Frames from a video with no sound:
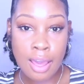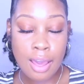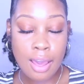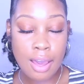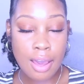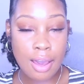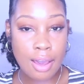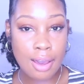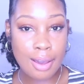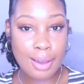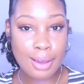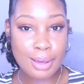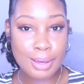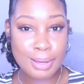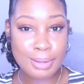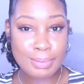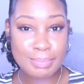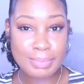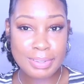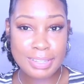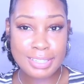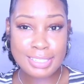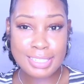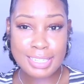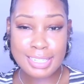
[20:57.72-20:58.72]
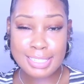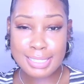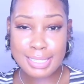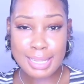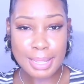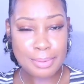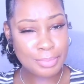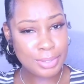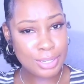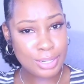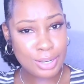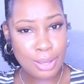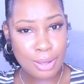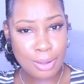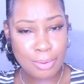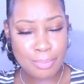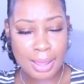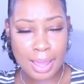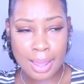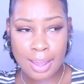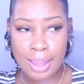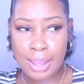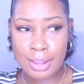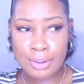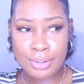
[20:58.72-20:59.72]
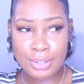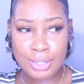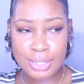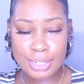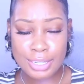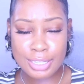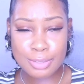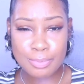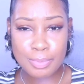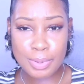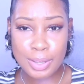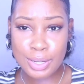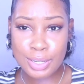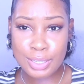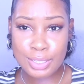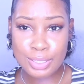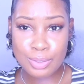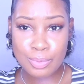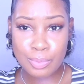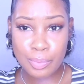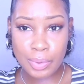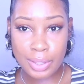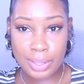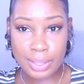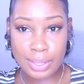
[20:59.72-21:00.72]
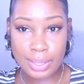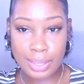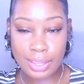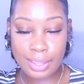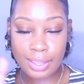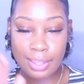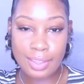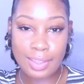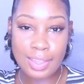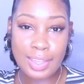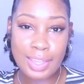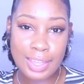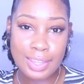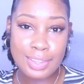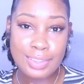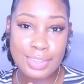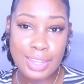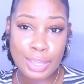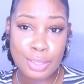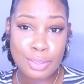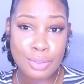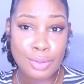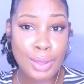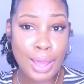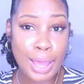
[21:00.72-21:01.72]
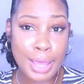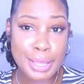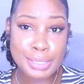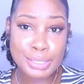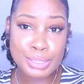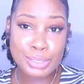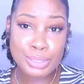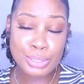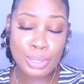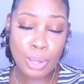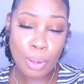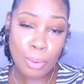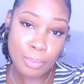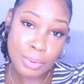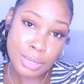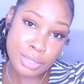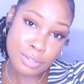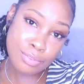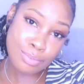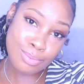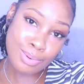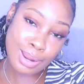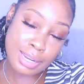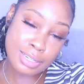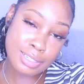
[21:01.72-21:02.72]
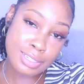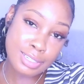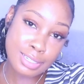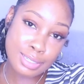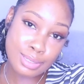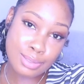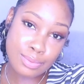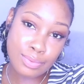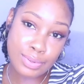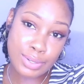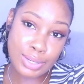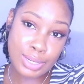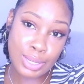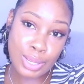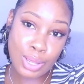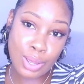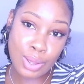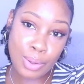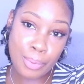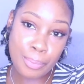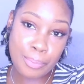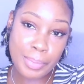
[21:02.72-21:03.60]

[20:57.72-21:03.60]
And just let me know about how your experience went. And thank you guys so much for watching this video.